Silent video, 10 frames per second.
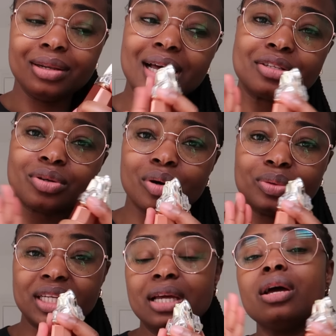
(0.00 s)

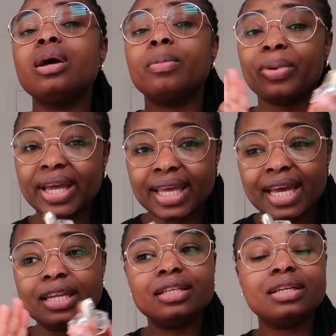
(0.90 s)
But
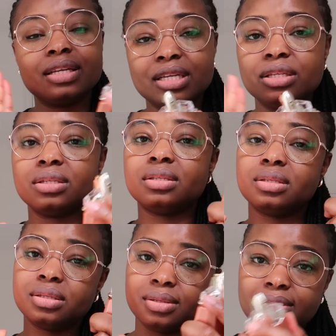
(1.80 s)
again,
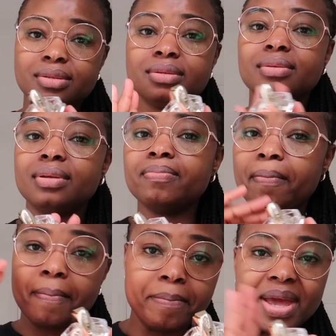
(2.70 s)
is
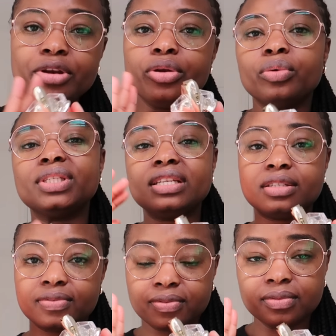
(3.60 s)
main note
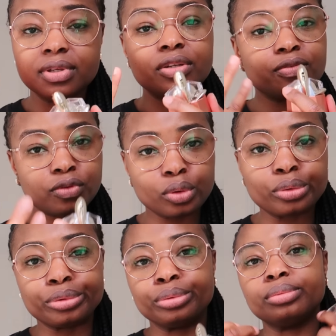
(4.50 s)
is
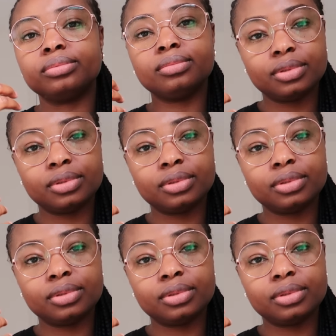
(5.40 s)
floral.